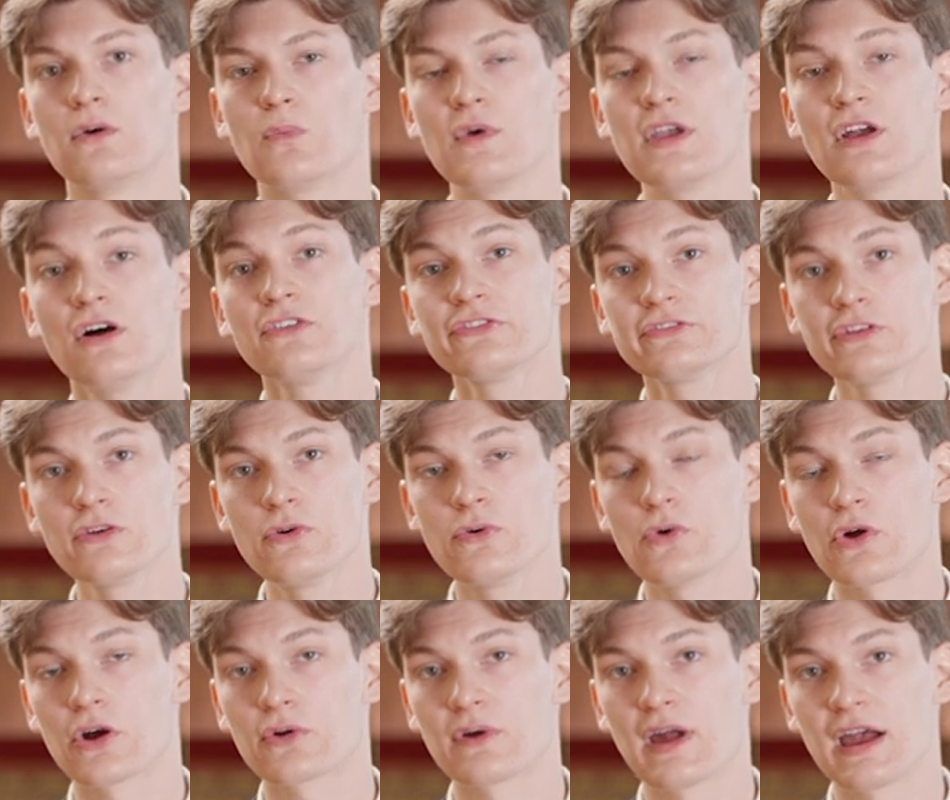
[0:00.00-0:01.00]
We also owe
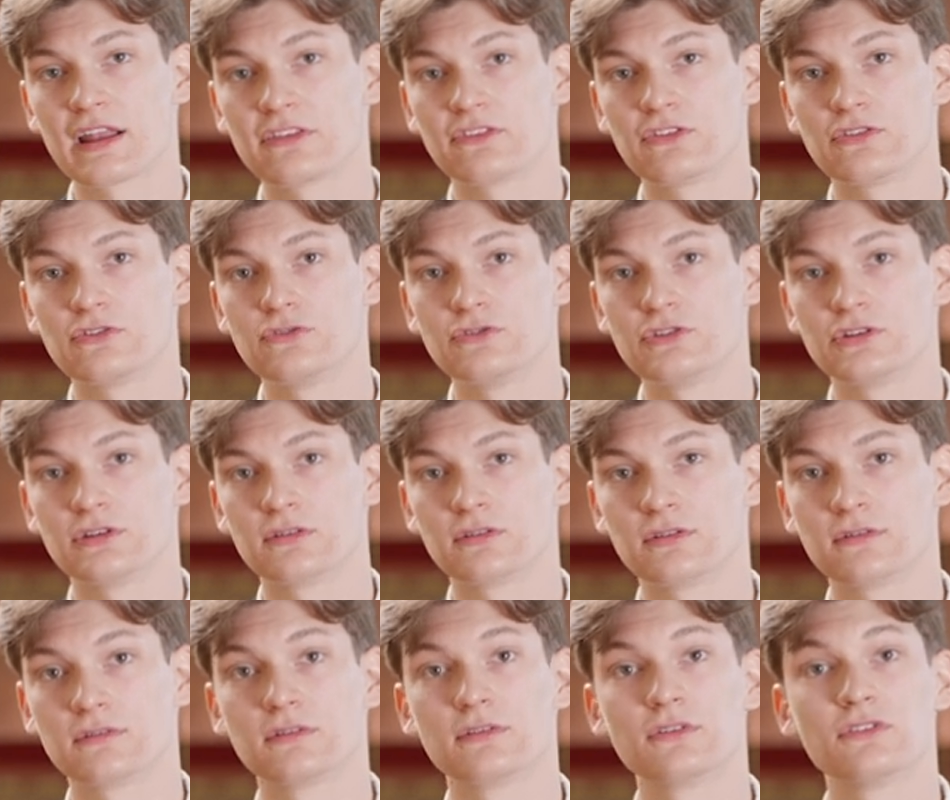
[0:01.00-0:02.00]
our gratitude
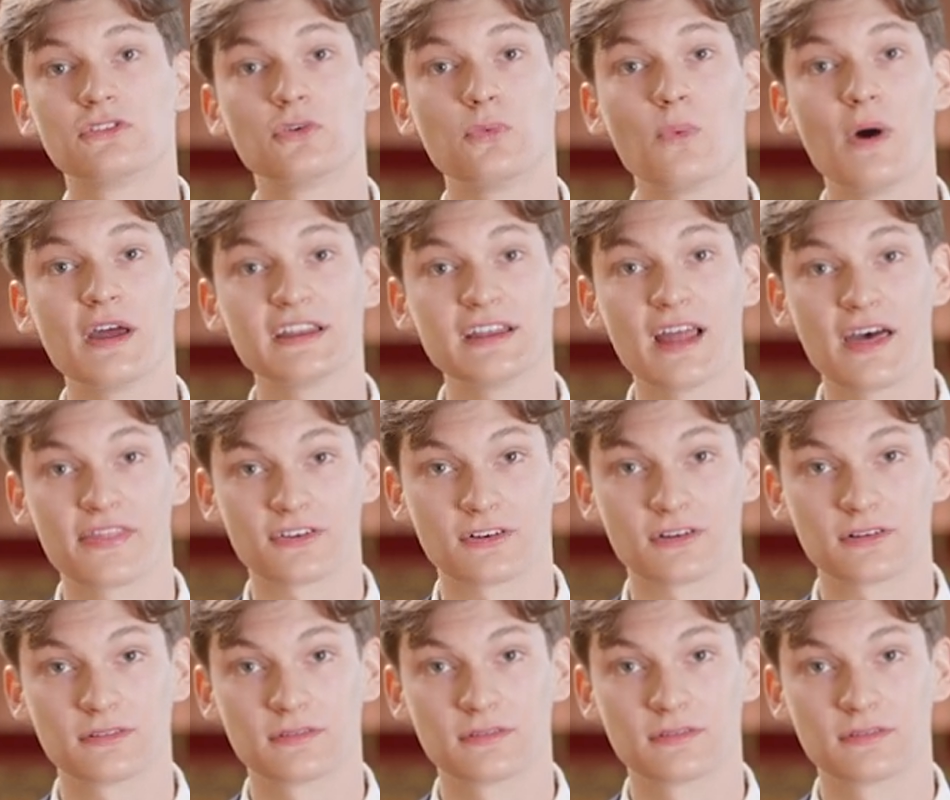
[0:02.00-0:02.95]
to one another.